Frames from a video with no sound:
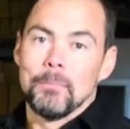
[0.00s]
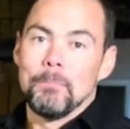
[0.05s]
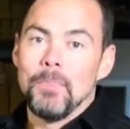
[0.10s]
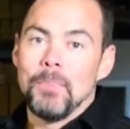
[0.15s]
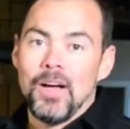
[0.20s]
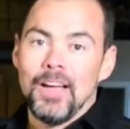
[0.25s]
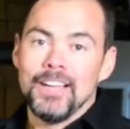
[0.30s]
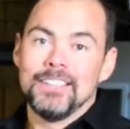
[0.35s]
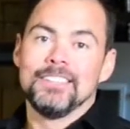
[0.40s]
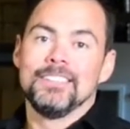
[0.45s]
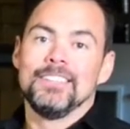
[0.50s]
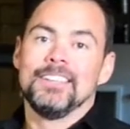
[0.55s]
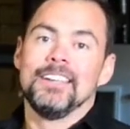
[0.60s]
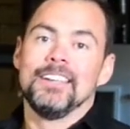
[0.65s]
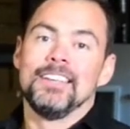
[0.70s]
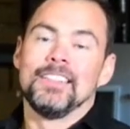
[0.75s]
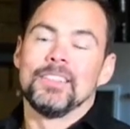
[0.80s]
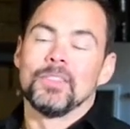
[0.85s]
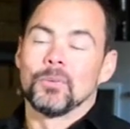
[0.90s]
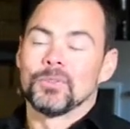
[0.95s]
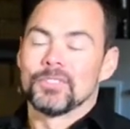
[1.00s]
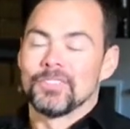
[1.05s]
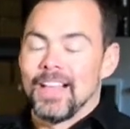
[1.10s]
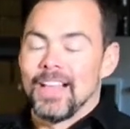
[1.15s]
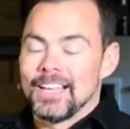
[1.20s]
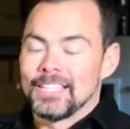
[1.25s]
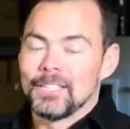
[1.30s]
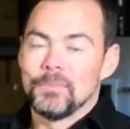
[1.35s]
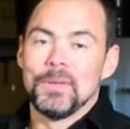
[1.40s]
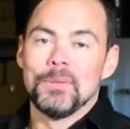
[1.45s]
But there was
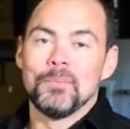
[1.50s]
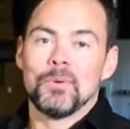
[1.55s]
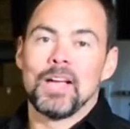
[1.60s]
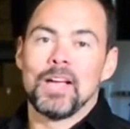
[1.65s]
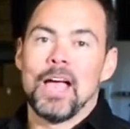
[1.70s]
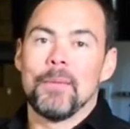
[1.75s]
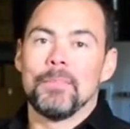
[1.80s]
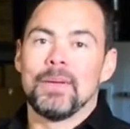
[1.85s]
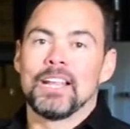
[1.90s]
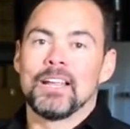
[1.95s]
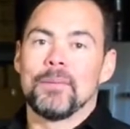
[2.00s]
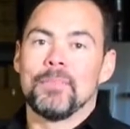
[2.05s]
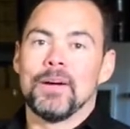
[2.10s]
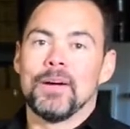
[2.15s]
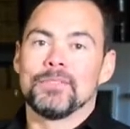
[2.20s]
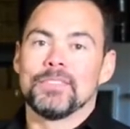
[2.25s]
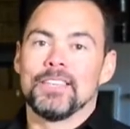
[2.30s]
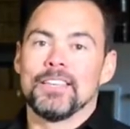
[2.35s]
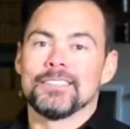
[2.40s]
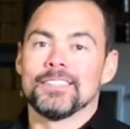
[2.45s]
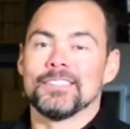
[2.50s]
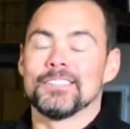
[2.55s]
lots of people commenting about this,